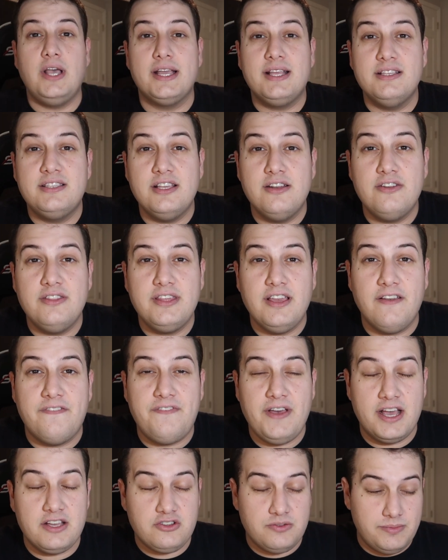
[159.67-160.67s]
I consider the
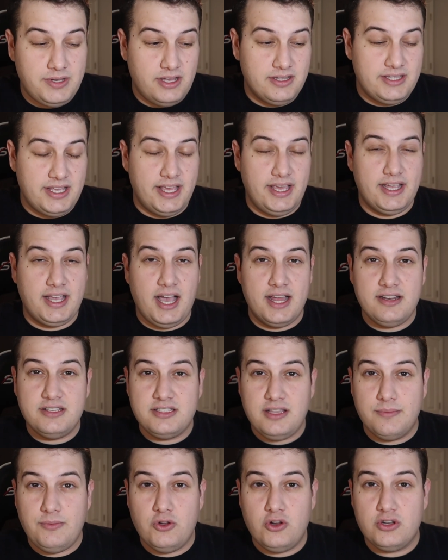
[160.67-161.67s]
effects from Delta-8 kind of
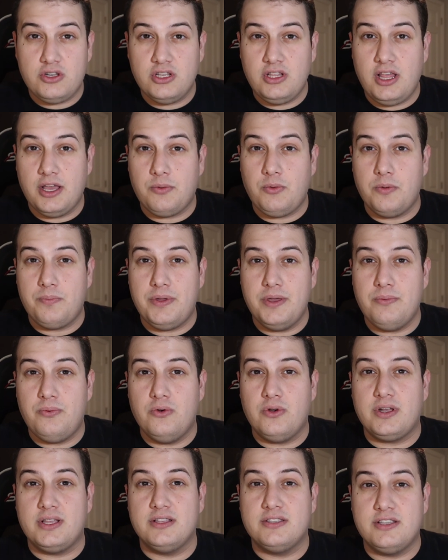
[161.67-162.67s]
similar to like what
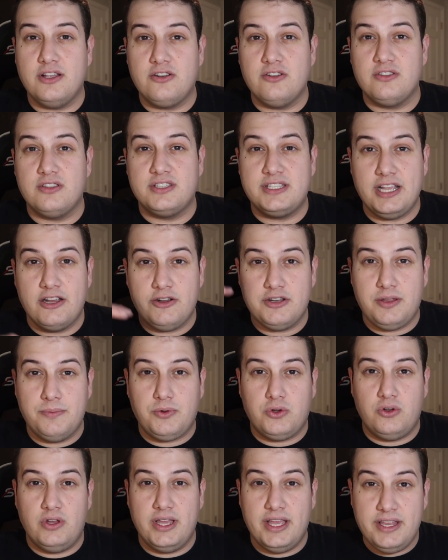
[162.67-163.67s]
people consider the
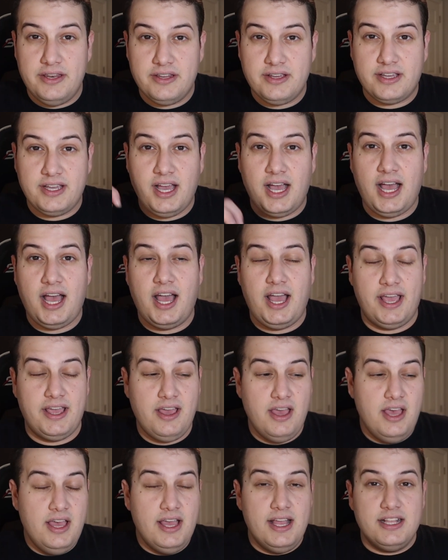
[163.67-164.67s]
stereotypical indica
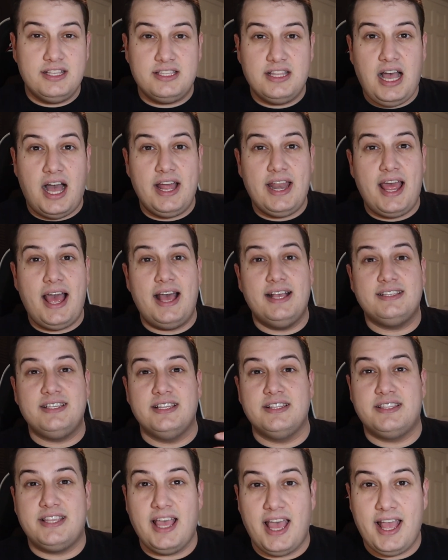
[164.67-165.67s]
high. It's not as
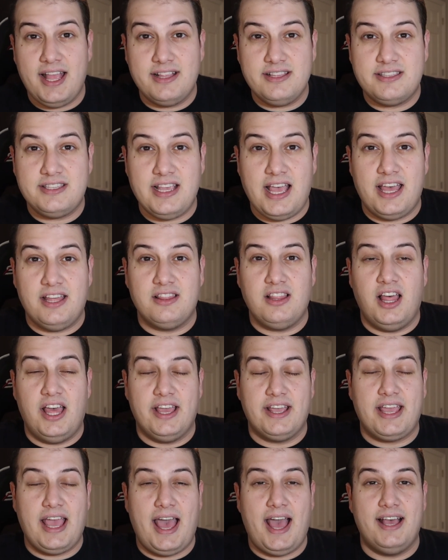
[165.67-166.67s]
intense and
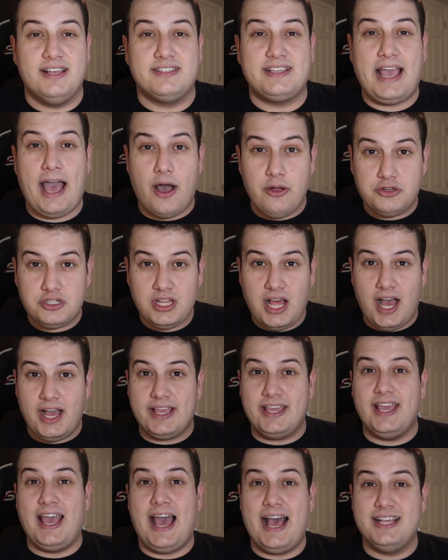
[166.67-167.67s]
like as couch
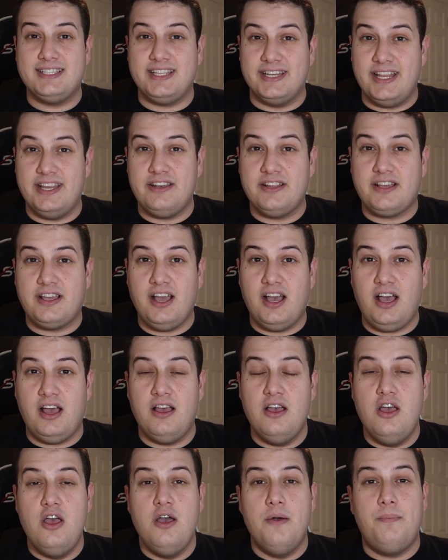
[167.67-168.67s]
locky as an
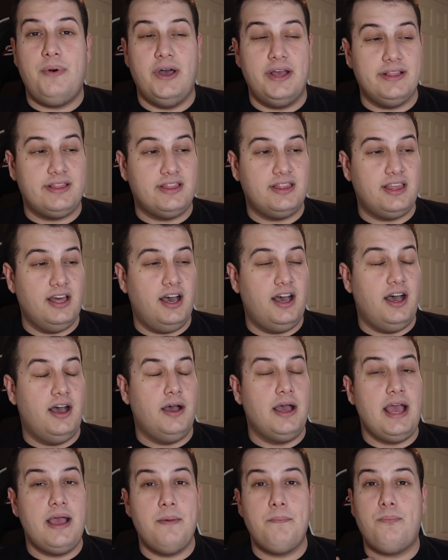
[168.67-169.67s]
indica, but
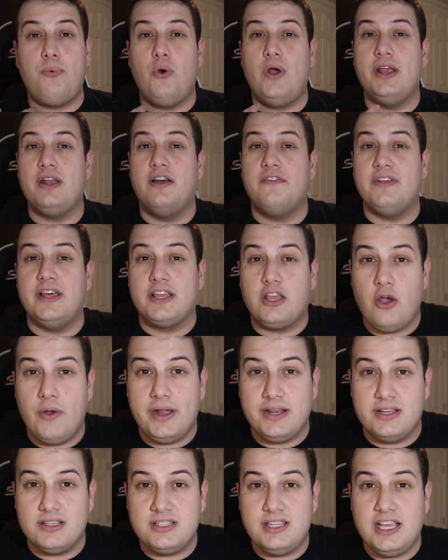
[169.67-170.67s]
the point of like
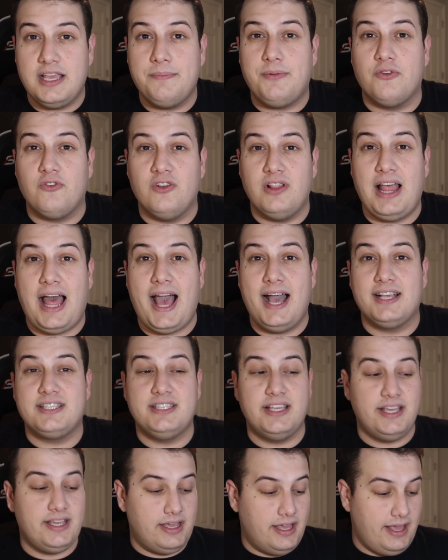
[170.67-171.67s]
going to sleep and
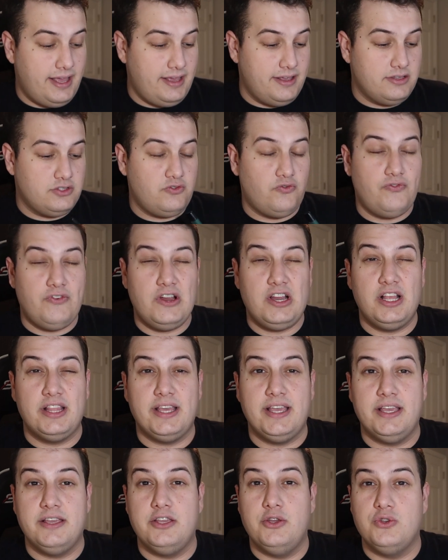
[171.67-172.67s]
relaxing is
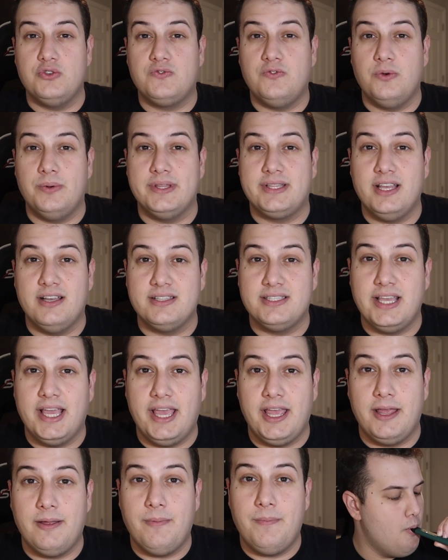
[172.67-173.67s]
really useful with
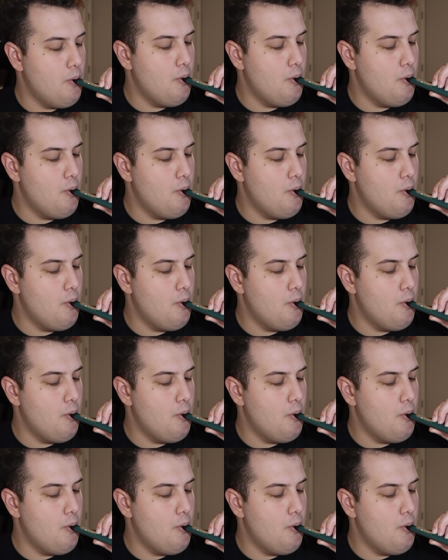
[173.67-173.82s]
Delta-8.